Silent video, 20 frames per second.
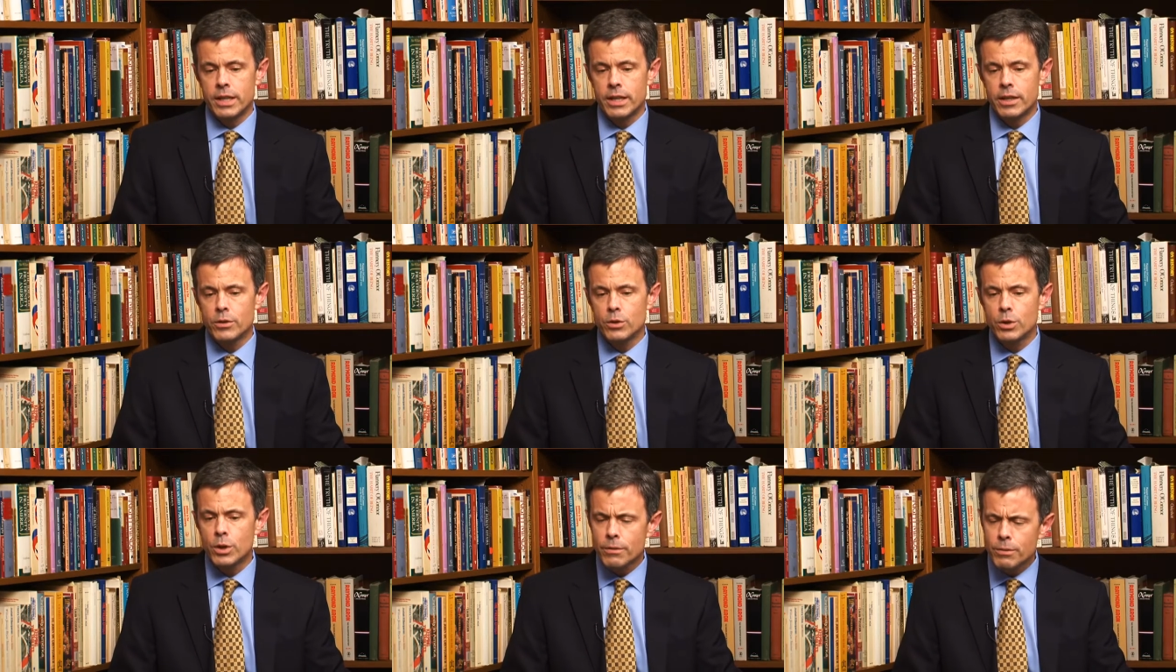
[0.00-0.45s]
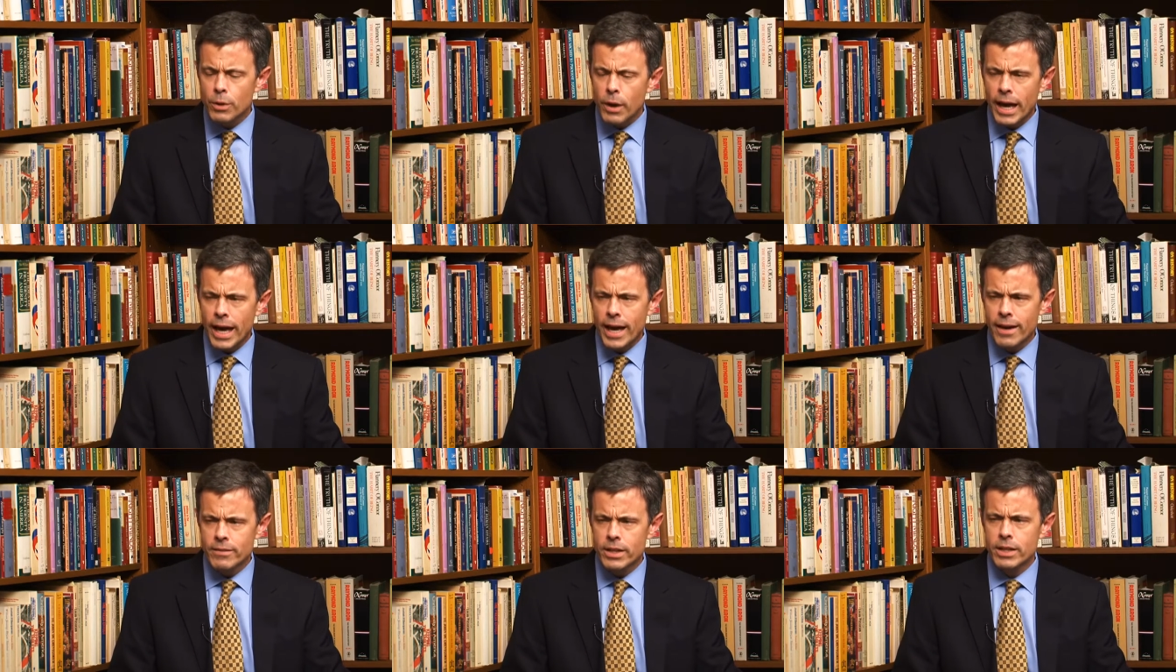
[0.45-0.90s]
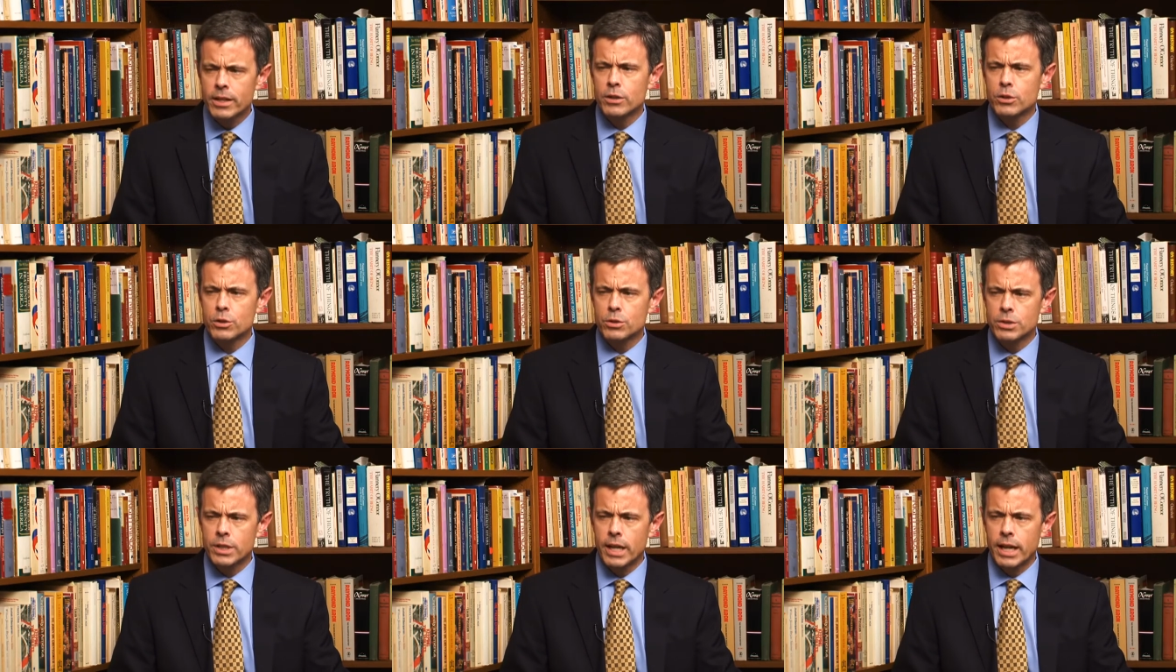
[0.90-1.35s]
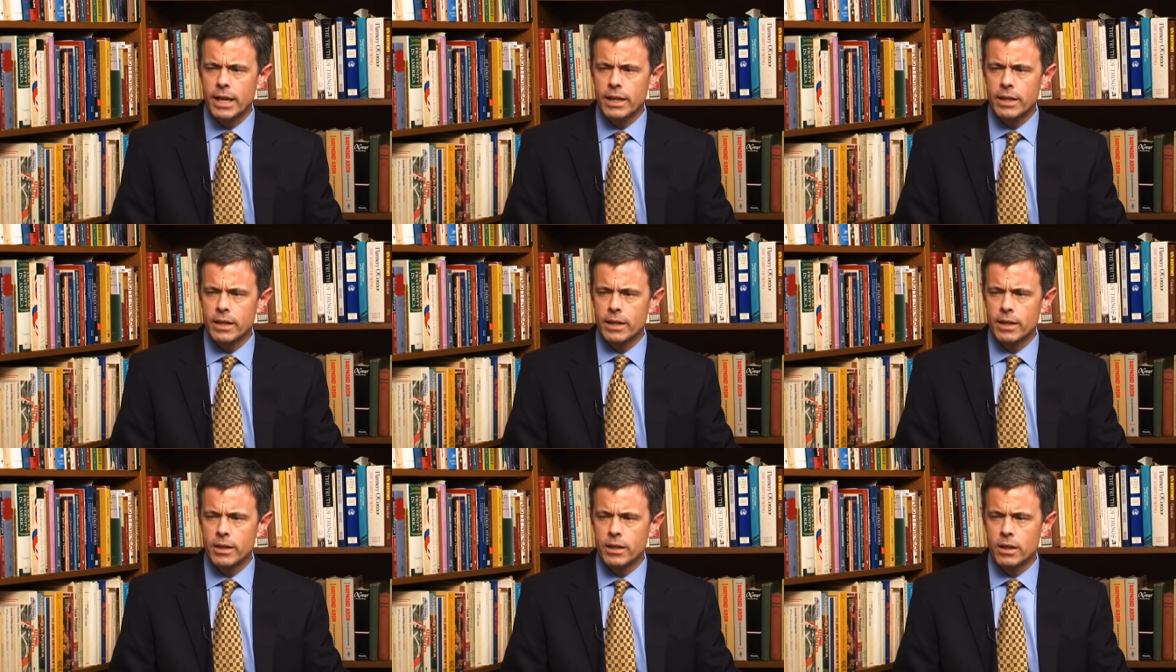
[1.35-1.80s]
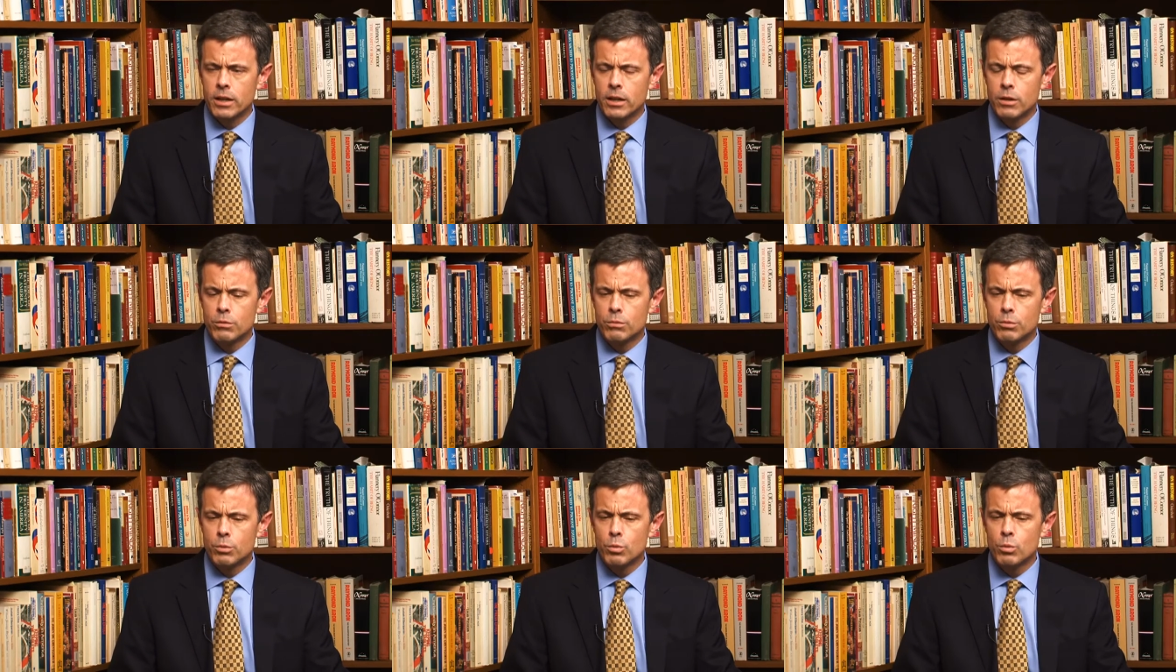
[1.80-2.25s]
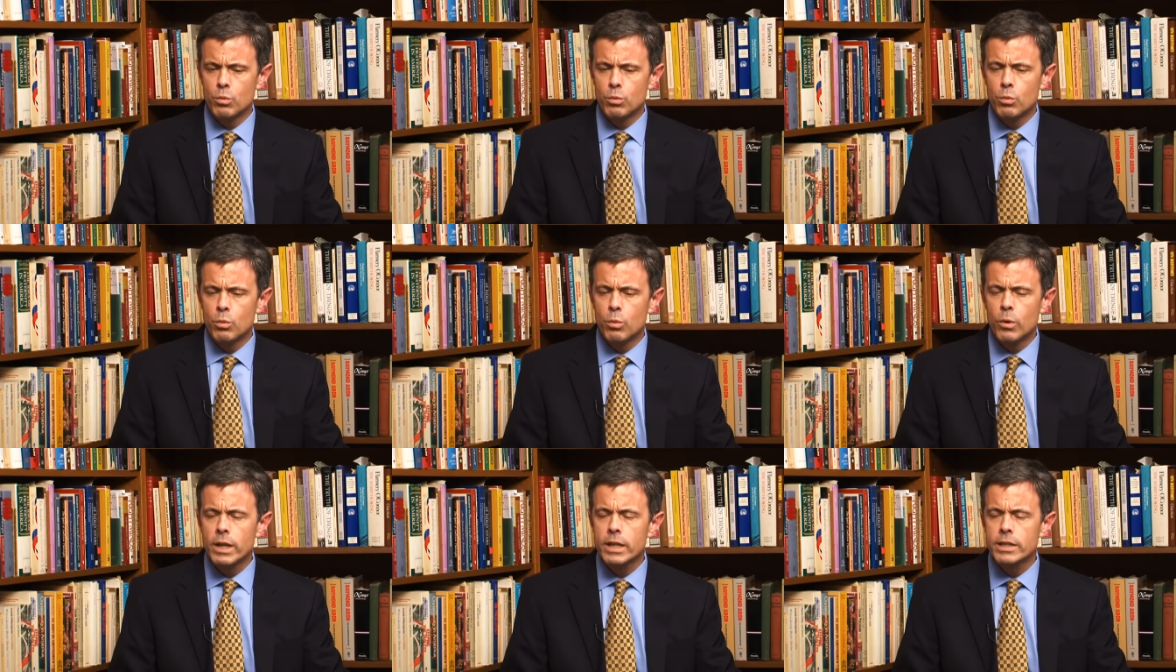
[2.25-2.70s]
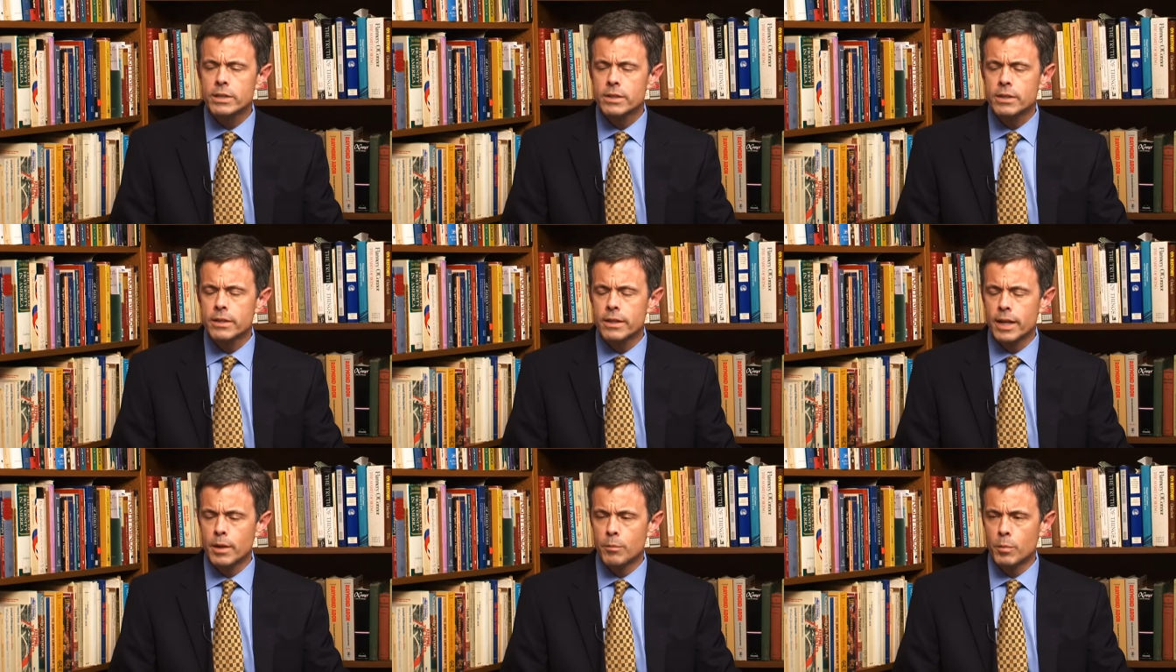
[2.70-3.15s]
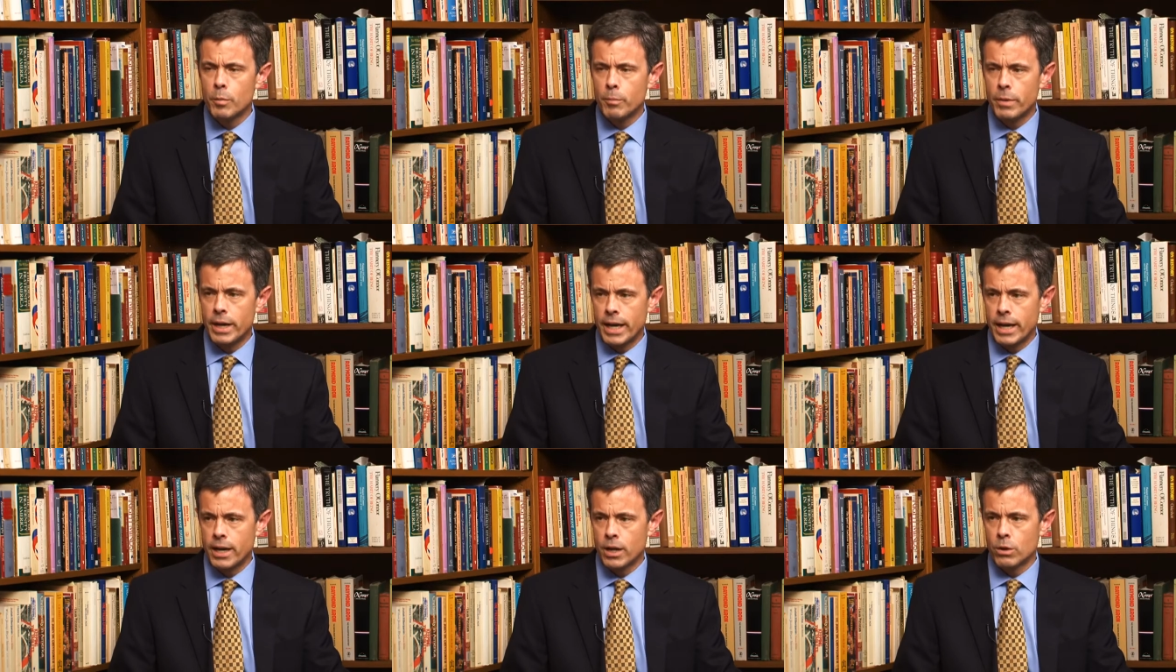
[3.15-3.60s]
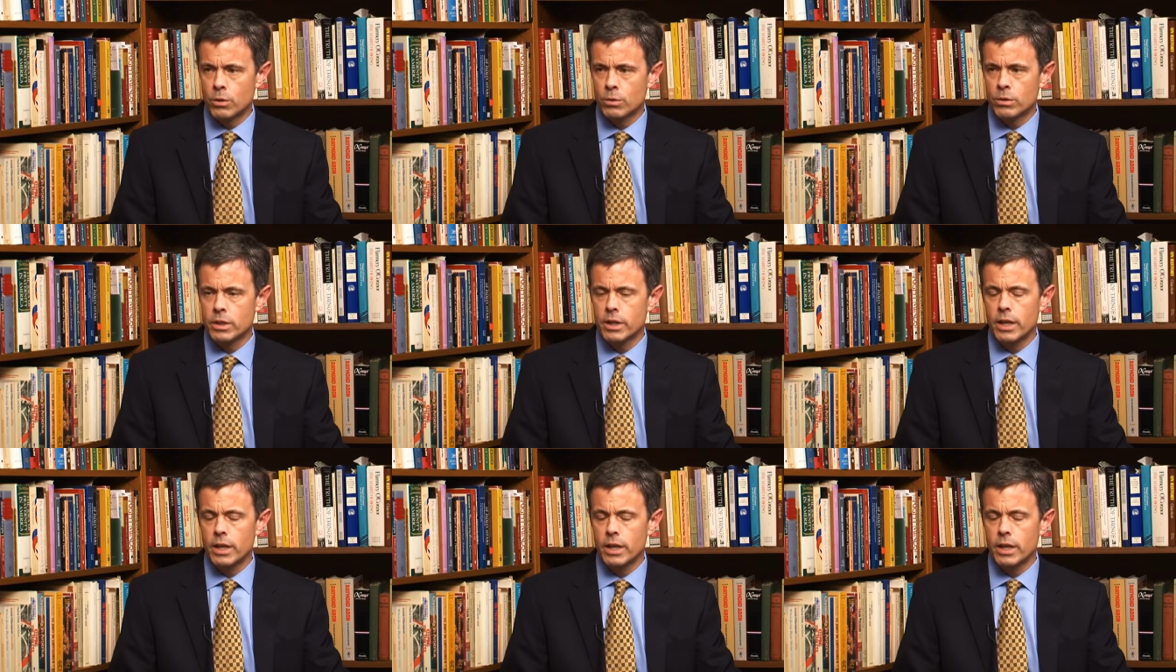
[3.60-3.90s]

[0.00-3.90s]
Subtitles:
if you have that understanding of what is it that I'm about,